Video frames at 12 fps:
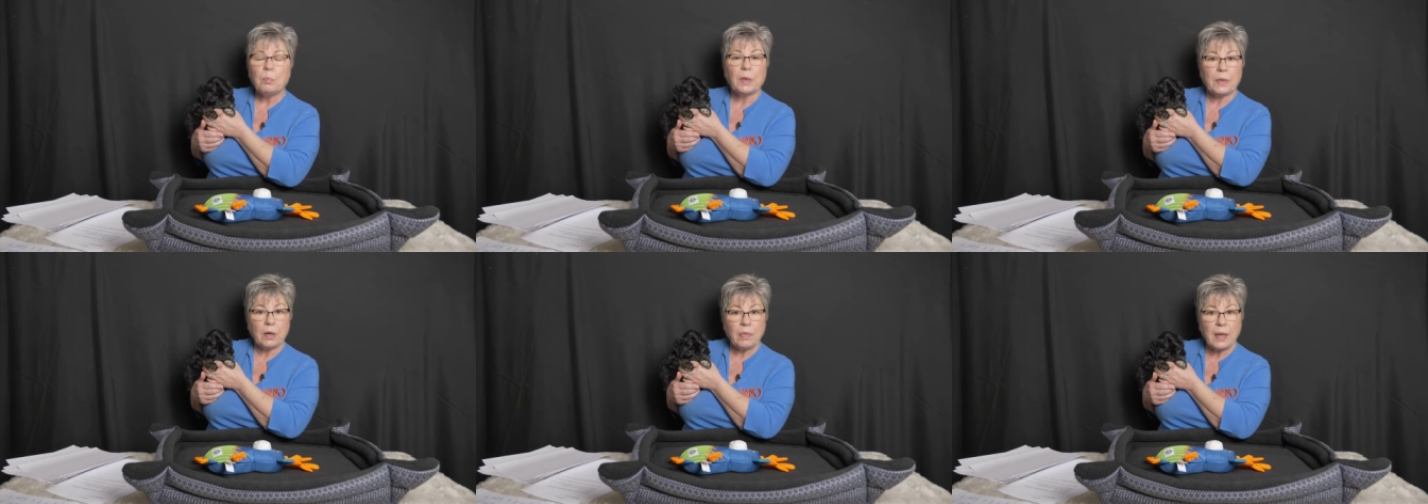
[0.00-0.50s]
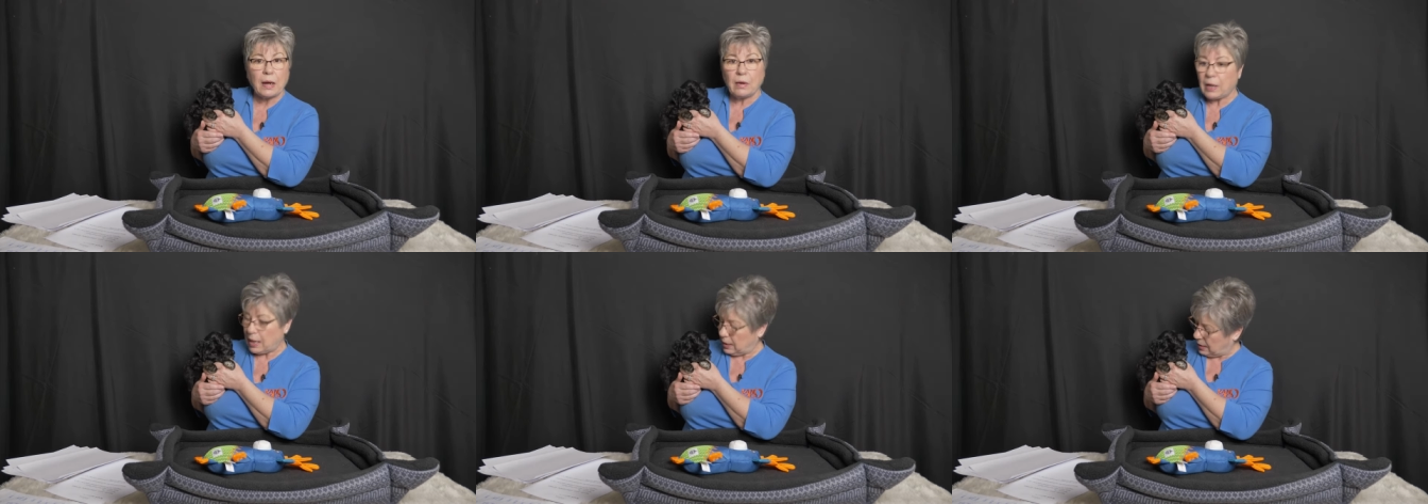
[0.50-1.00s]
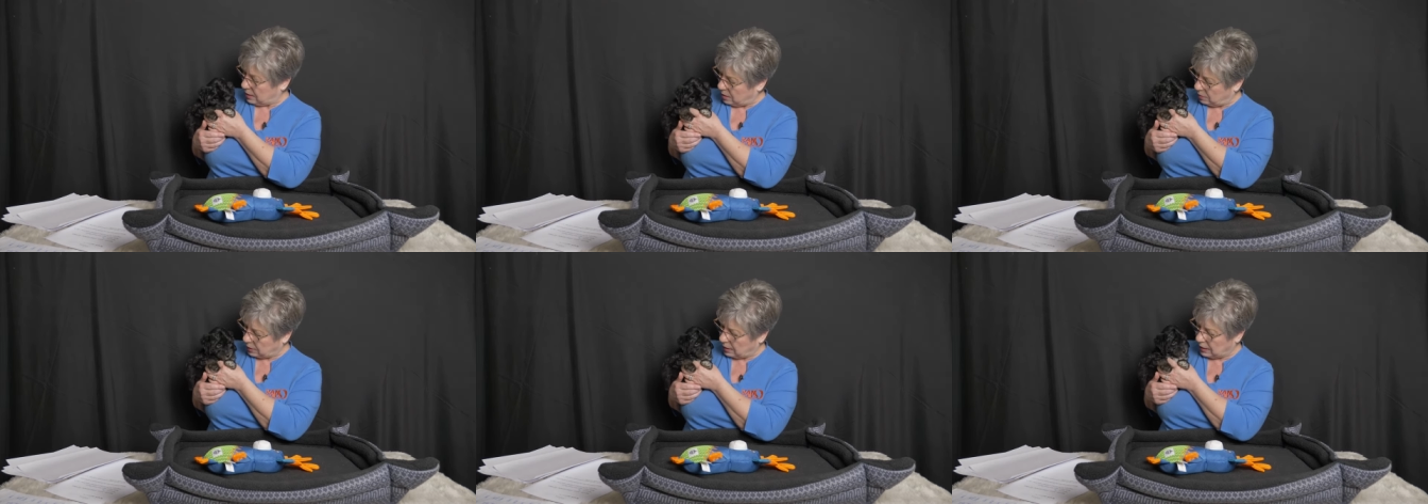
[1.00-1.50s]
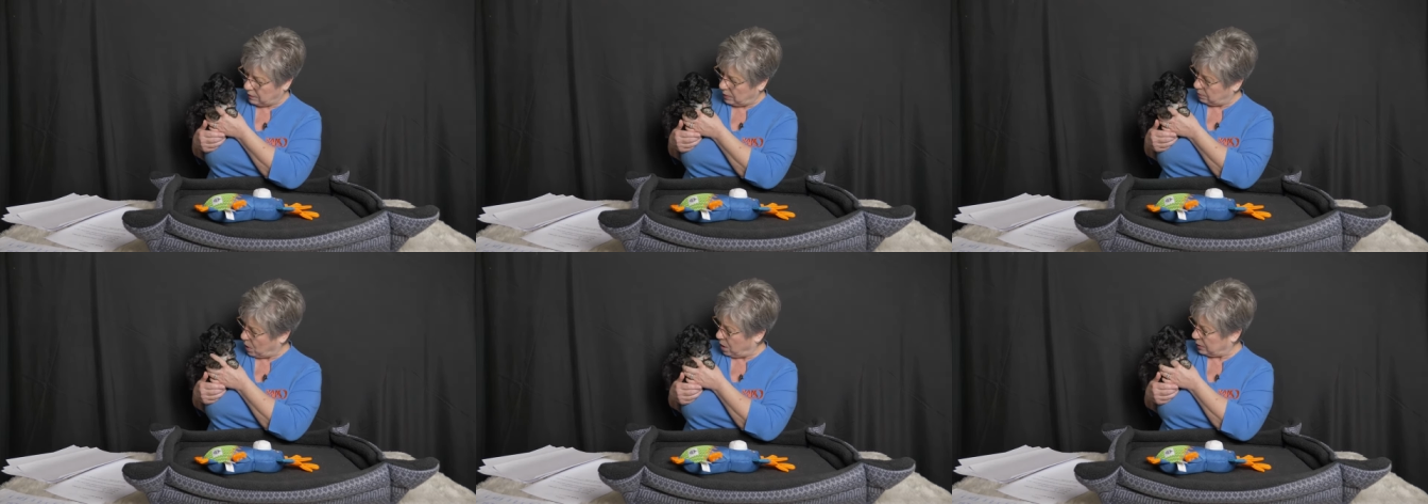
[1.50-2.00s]
But they're there, and he'll give
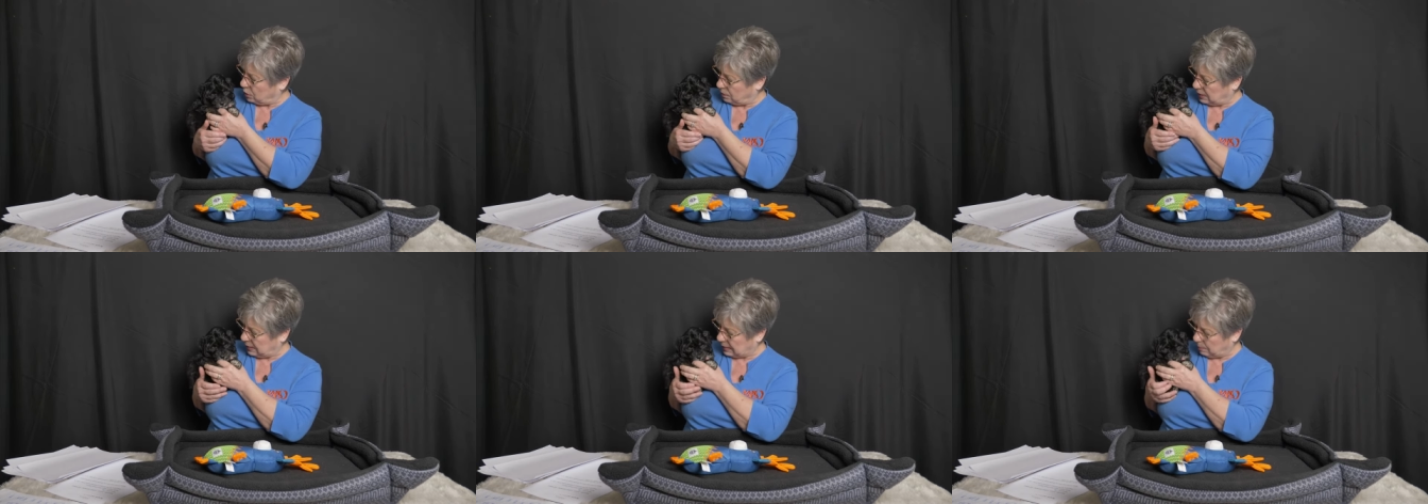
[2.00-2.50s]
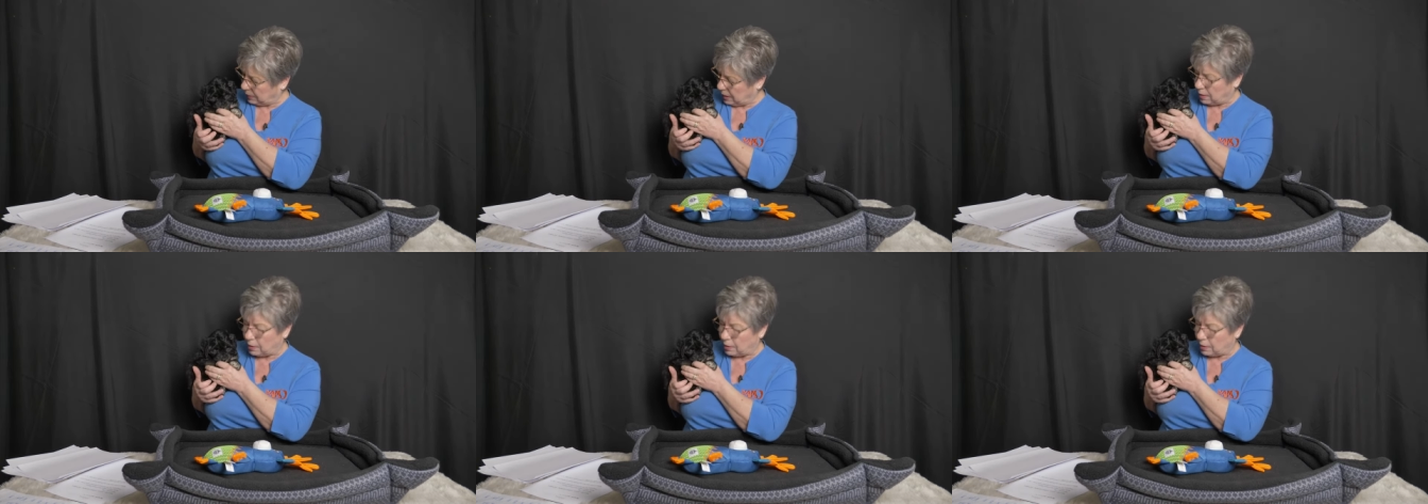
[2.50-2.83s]
them on to his sibling